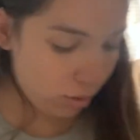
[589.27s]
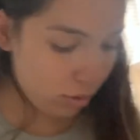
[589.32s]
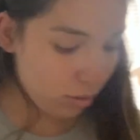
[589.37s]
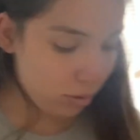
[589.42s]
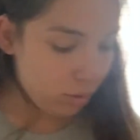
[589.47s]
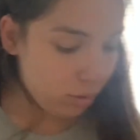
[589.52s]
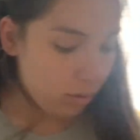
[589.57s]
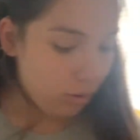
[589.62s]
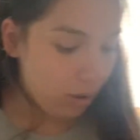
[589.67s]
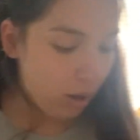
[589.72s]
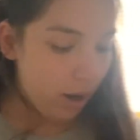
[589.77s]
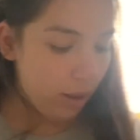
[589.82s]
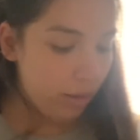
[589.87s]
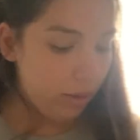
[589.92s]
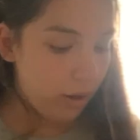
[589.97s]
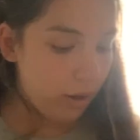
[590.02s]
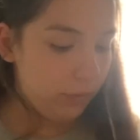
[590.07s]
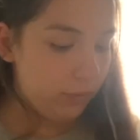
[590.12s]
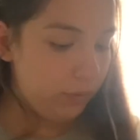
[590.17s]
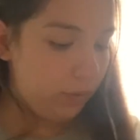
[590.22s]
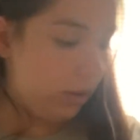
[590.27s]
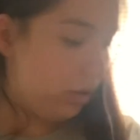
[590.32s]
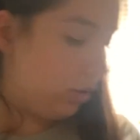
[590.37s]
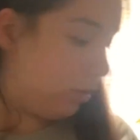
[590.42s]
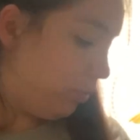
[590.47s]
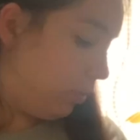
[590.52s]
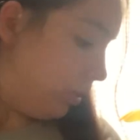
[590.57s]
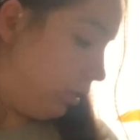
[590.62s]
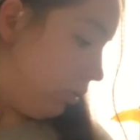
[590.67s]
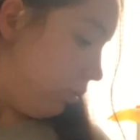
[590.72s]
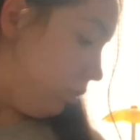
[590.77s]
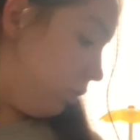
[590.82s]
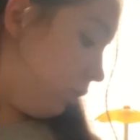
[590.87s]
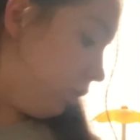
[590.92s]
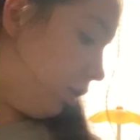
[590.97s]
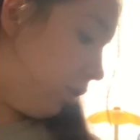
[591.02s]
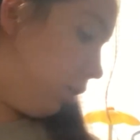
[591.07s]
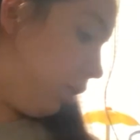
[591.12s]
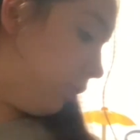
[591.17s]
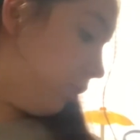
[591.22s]
I love these bins. I got
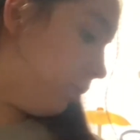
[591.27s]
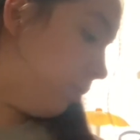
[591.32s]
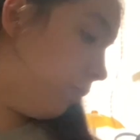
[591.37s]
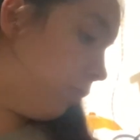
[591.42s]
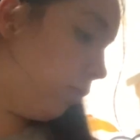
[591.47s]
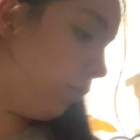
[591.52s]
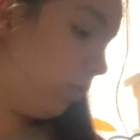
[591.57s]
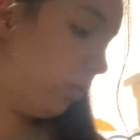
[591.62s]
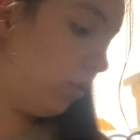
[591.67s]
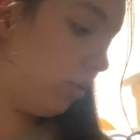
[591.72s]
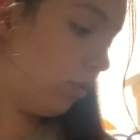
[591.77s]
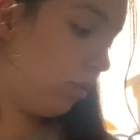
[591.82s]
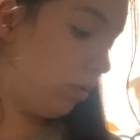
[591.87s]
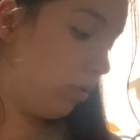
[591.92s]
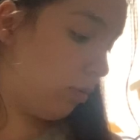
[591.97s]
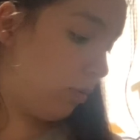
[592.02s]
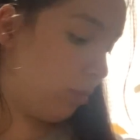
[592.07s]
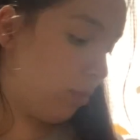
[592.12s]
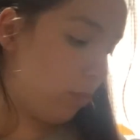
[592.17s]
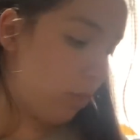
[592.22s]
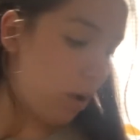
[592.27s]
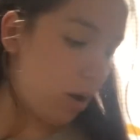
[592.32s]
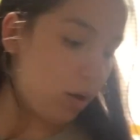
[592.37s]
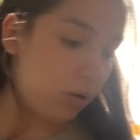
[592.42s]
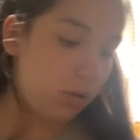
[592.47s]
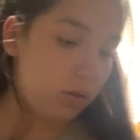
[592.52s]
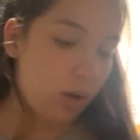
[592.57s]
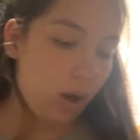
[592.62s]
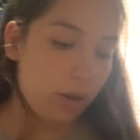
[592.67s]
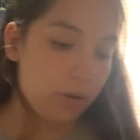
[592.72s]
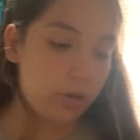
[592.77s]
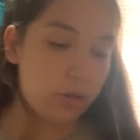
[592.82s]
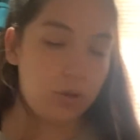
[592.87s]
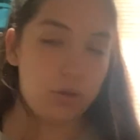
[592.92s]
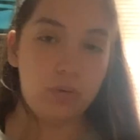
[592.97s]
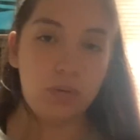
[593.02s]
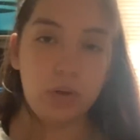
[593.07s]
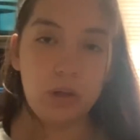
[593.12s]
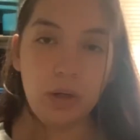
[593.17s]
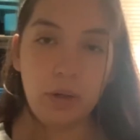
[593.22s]
them from Dollar Tree,
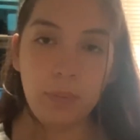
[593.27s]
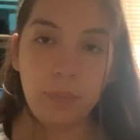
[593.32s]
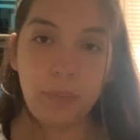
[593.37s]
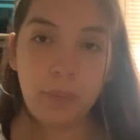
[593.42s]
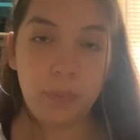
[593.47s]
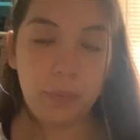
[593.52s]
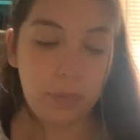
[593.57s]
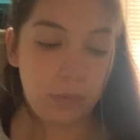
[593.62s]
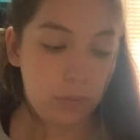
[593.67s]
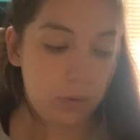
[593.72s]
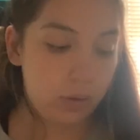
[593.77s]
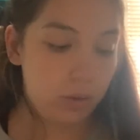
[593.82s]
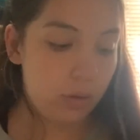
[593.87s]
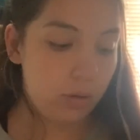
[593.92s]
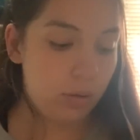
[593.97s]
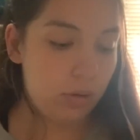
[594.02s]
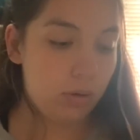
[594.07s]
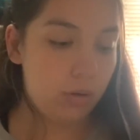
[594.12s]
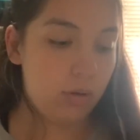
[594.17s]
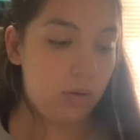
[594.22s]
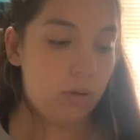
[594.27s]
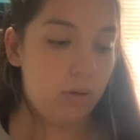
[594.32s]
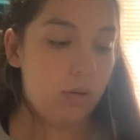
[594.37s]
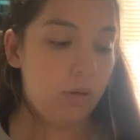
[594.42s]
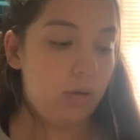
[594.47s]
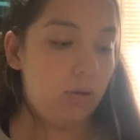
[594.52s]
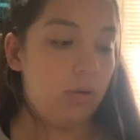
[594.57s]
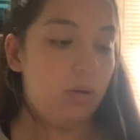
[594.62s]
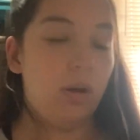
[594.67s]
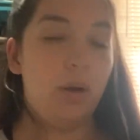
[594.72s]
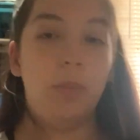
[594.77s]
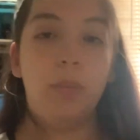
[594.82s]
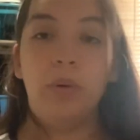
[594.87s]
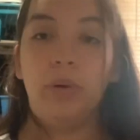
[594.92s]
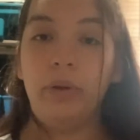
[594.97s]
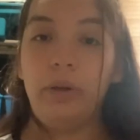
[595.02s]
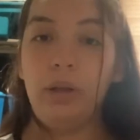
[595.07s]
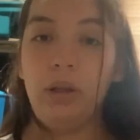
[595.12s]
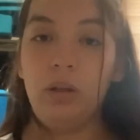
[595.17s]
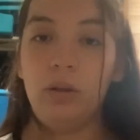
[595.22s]
I
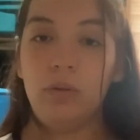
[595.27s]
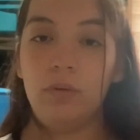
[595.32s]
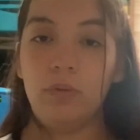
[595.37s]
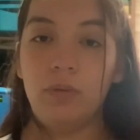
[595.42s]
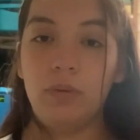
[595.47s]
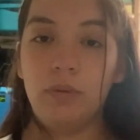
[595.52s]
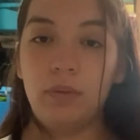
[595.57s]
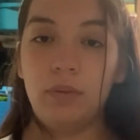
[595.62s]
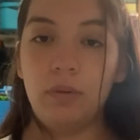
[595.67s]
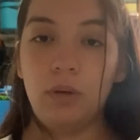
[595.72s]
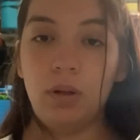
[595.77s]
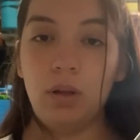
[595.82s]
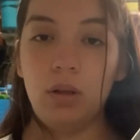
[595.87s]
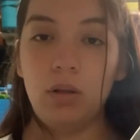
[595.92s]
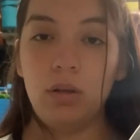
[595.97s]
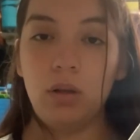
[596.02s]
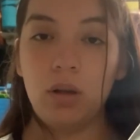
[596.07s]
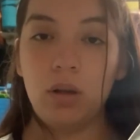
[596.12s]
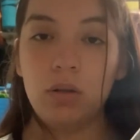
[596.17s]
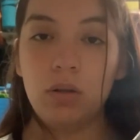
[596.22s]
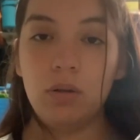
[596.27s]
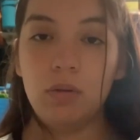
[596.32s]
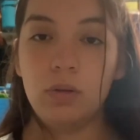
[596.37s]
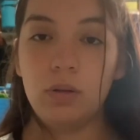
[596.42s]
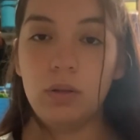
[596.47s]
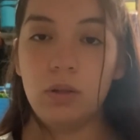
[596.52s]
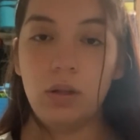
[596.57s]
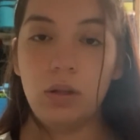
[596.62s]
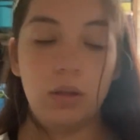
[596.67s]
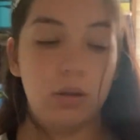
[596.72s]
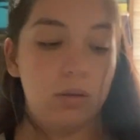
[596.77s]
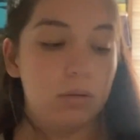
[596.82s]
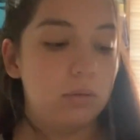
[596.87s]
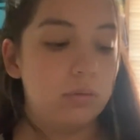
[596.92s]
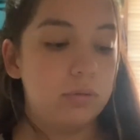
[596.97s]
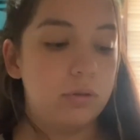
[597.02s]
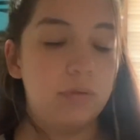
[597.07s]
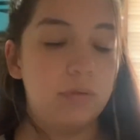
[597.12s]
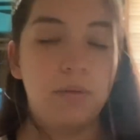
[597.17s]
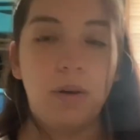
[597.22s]
believe. And as you can see, oh, they're
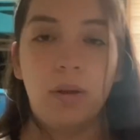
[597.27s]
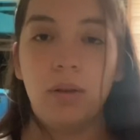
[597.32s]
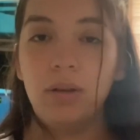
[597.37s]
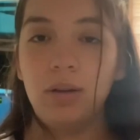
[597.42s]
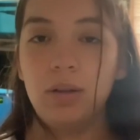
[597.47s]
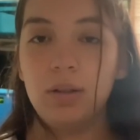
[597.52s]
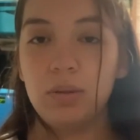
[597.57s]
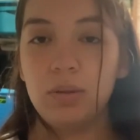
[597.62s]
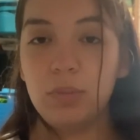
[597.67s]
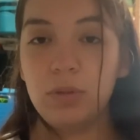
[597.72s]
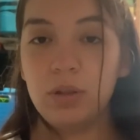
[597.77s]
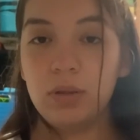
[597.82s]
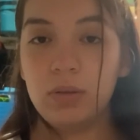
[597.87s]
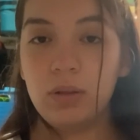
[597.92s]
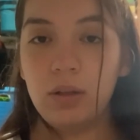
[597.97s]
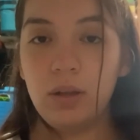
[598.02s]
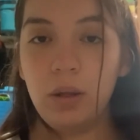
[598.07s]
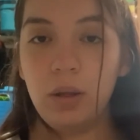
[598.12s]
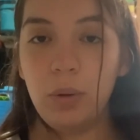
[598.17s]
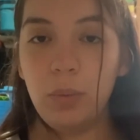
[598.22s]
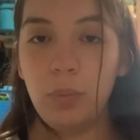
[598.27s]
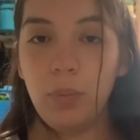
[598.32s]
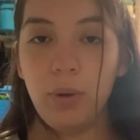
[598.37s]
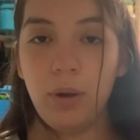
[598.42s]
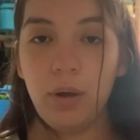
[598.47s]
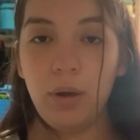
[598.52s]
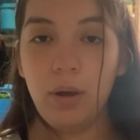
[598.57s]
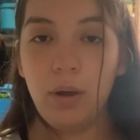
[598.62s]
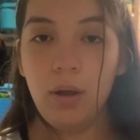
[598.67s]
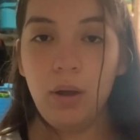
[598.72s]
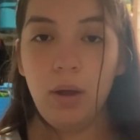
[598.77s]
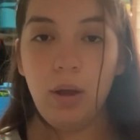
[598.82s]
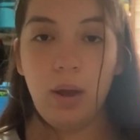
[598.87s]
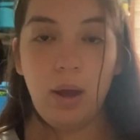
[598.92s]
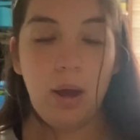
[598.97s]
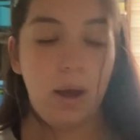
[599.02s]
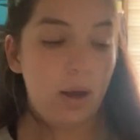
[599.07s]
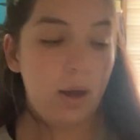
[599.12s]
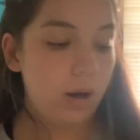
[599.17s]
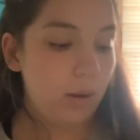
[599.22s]
falling because I'm tilting it. But I
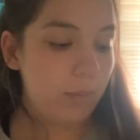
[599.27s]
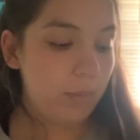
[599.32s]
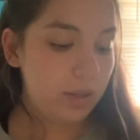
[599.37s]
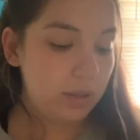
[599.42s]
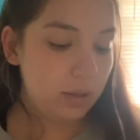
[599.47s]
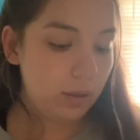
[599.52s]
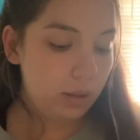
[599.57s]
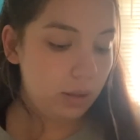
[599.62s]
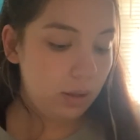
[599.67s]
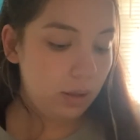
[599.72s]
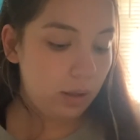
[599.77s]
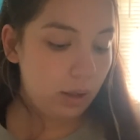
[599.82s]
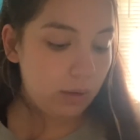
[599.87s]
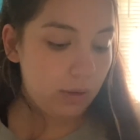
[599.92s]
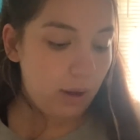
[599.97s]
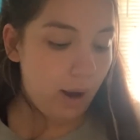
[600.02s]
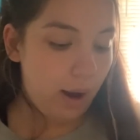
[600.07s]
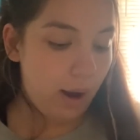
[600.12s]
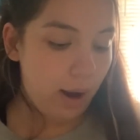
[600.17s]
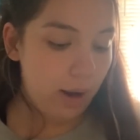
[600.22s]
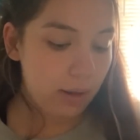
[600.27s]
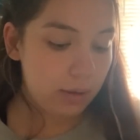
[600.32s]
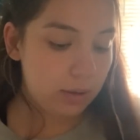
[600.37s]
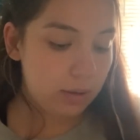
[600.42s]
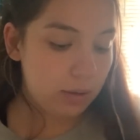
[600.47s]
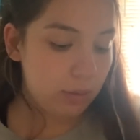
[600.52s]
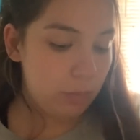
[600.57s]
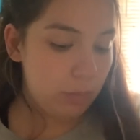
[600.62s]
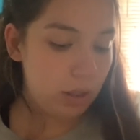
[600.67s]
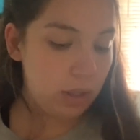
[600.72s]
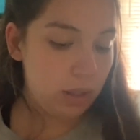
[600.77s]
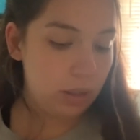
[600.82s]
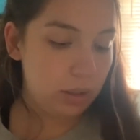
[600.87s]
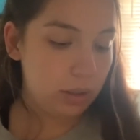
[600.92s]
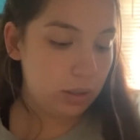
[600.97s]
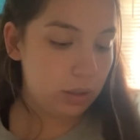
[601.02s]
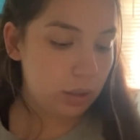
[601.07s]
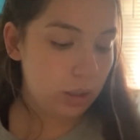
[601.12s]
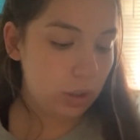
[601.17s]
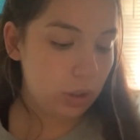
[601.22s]
got basically like the hats, the mittens, and
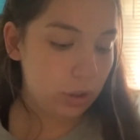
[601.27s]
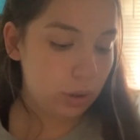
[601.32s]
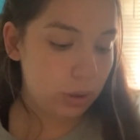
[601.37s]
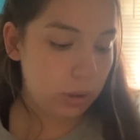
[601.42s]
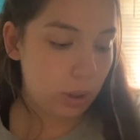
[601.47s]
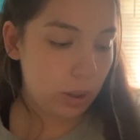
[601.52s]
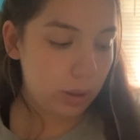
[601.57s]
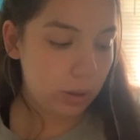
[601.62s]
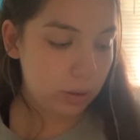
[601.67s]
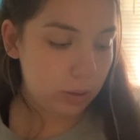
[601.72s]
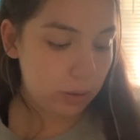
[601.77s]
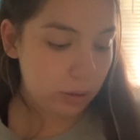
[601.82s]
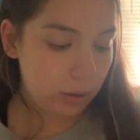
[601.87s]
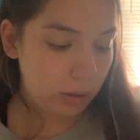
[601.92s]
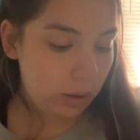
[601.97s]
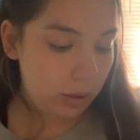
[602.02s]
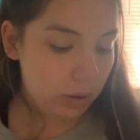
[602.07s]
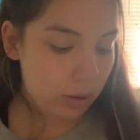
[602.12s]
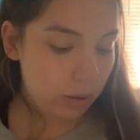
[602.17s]
socks in here.